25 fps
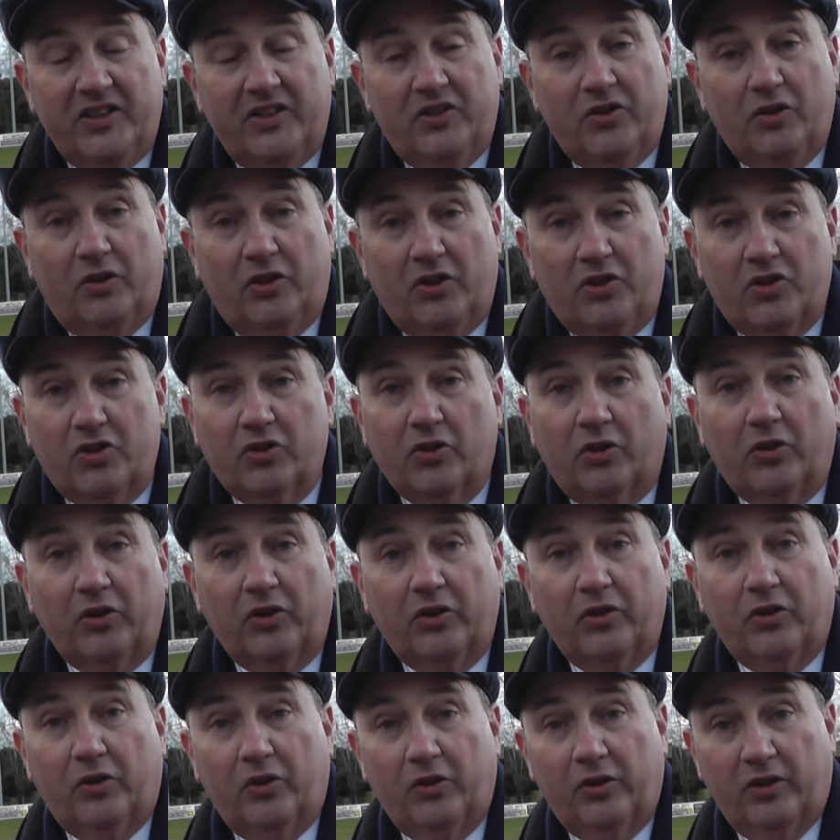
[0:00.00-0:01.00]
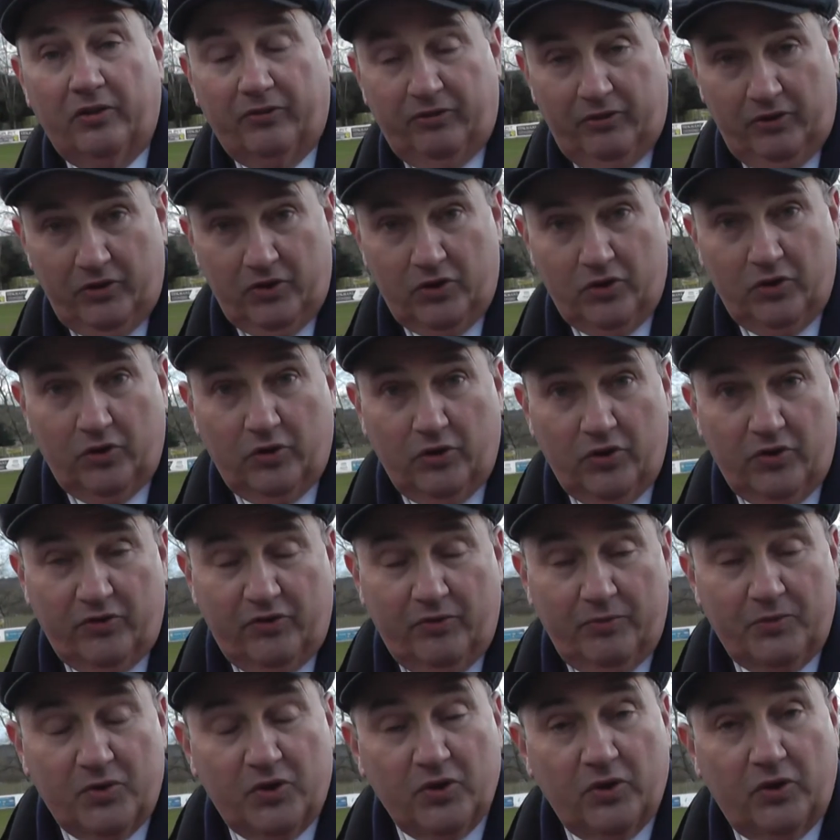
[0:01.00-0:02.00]
He took a short corner
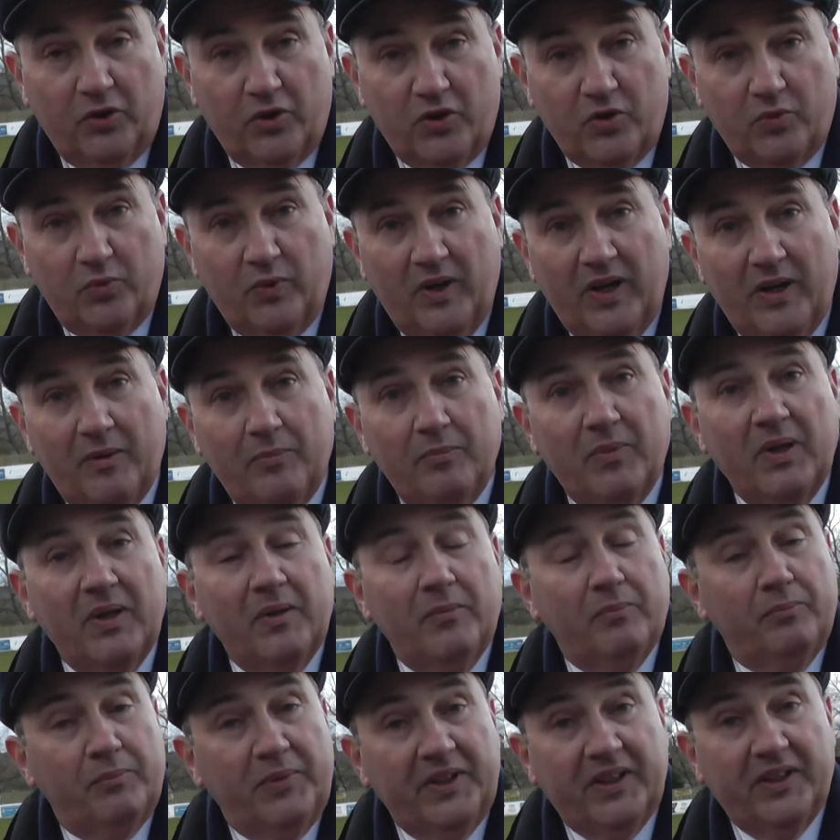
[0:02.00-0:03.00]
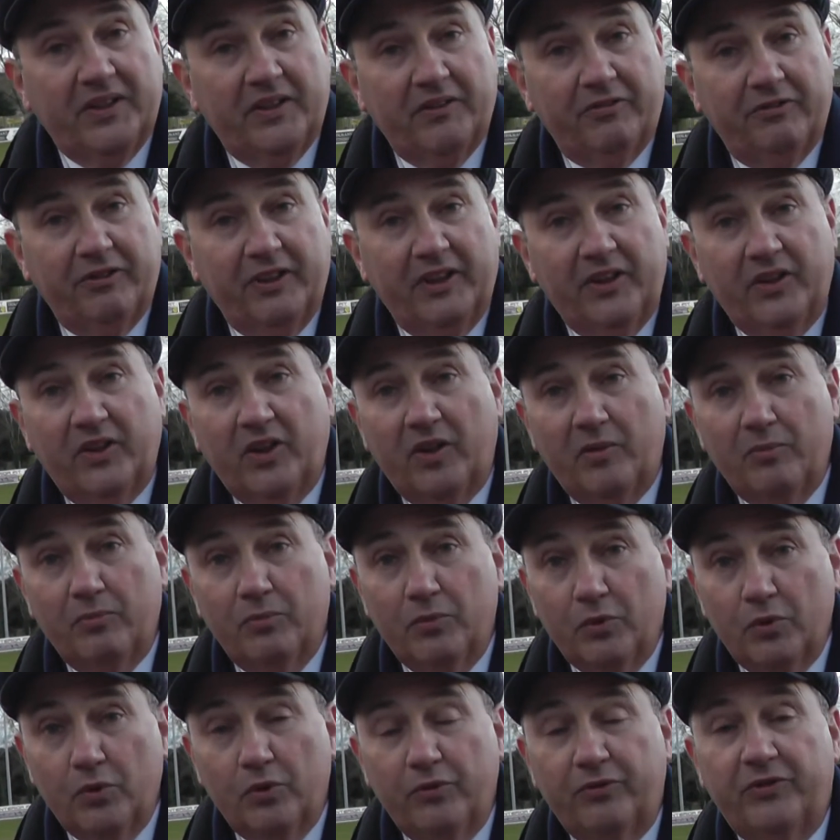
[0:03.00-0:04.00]
from George Webb, beat a defender,
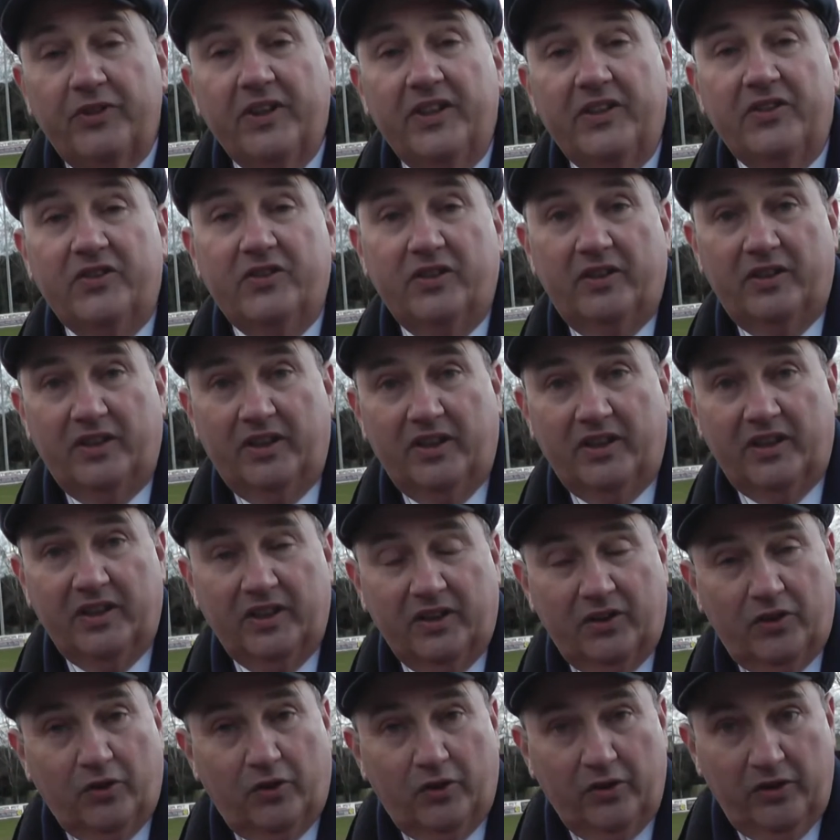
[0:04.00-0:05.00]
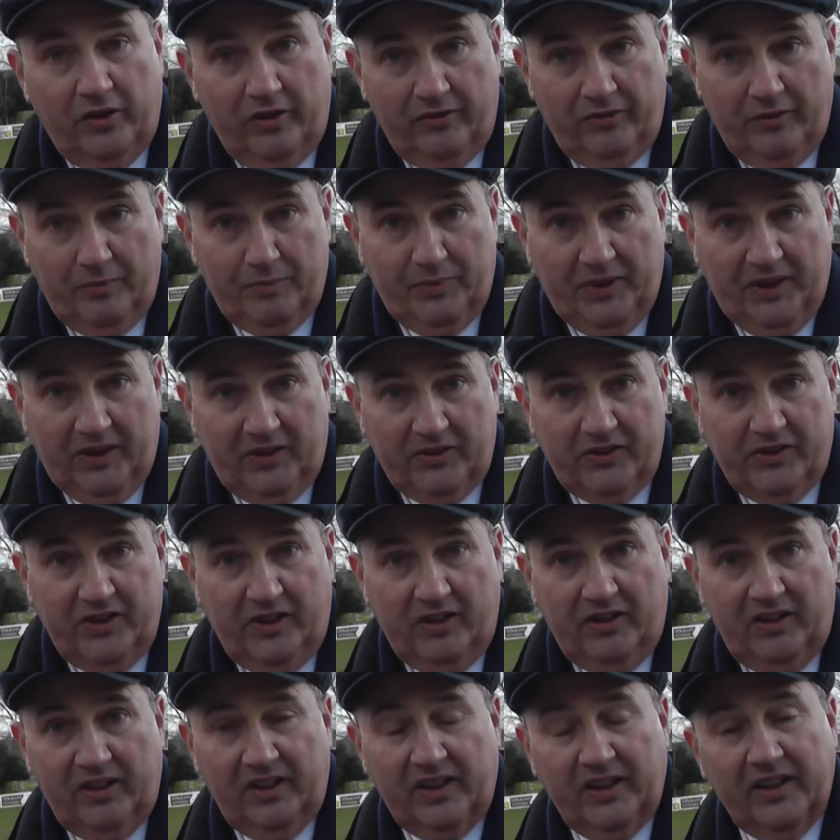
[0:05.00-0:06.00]
moved into the corner of the
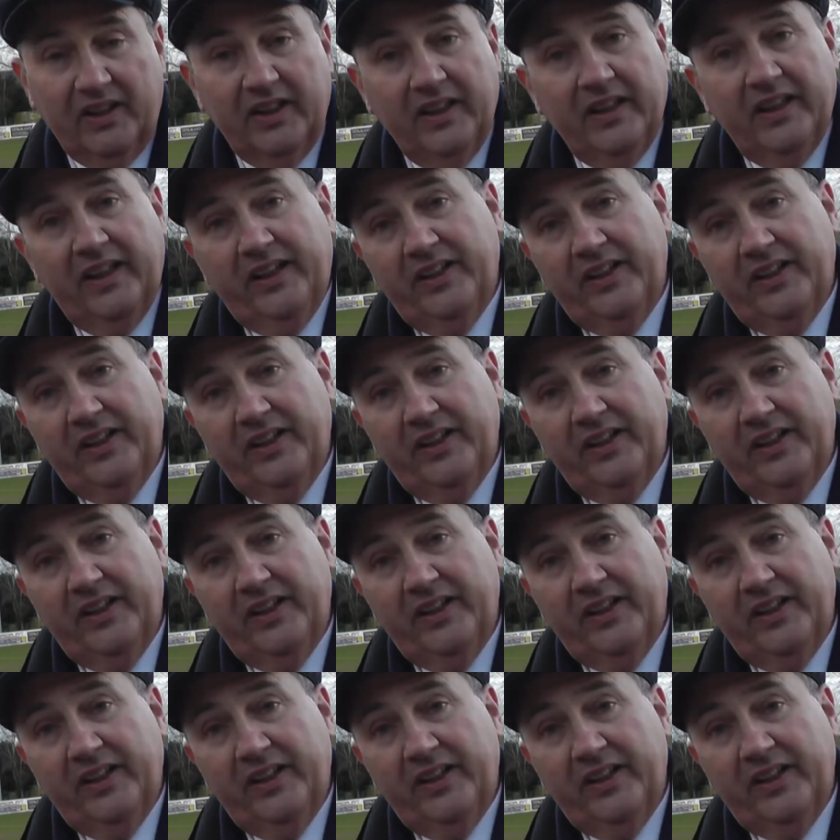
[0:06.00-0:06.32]
penalty area,